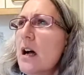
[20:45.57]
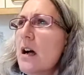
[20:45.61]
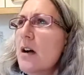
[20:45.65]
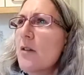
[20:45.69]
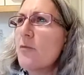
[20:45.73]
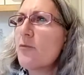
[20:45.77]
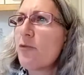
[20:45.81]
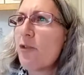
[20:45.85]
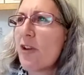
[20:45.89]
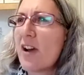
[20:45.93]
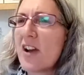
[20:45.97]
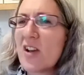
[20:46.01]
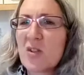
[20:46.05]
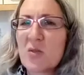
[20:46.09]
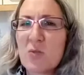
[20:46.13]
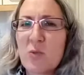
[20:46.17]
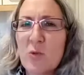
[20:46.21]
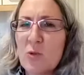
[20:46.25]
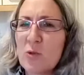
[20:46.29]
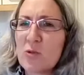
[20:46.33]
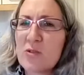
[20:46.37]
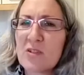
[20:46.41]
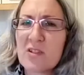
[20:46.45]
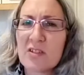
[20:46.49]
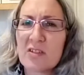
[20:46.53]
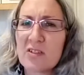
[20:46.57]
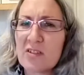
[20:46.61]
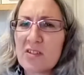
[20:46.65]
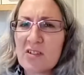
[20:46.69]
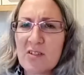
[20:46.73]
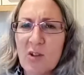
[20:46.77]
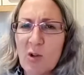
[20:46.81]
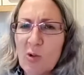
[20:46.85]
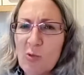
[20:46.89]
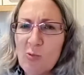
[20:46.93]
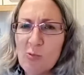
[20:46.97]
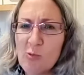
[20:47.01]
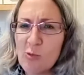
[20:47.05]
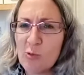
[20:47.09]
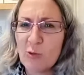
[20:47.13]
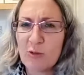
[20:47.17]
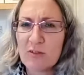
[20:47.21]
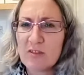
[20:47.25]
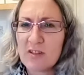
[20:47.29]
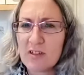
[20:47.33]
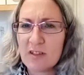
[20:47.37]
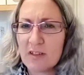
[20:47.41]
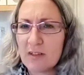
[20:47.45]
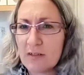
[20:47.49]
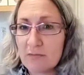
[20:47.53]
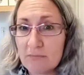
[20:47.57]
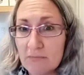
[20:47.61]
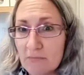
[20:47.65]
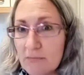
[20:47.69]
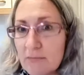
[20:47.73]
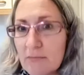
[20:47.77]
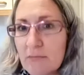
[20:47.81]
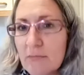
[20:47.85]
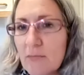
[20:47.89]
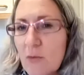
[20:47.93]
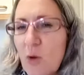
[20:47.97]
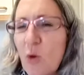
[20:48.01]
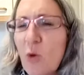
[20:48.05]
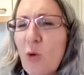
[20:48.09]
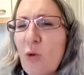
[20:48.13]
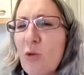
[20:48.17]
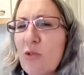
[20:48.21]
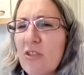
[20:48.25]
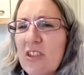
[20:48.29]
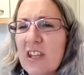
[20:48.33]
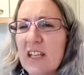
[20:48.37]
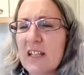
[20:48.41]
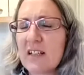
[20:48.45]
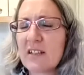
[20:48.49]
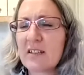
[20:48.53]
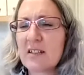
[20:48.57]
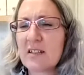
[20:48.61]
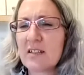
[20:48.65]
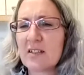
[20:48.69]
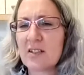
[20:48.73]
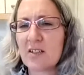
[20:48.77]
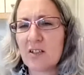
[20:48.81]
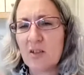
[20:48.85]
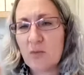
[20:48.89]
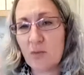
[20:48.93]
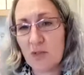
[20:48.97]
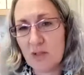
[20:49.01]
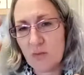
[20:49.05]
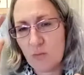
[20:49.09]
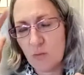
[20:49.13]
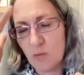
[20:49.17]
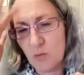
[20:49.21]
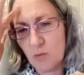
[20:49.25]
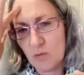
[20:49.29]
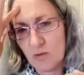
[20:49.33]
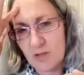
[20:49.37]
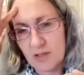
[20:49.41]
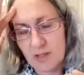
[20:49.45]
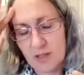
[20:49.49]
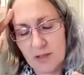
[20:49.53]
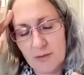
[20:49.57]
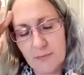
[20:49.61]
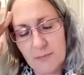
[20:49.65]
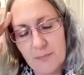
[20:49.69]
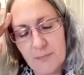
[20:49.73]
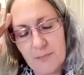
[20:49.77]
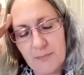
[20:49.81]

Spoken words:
fresh water, salt water, all things to do with water.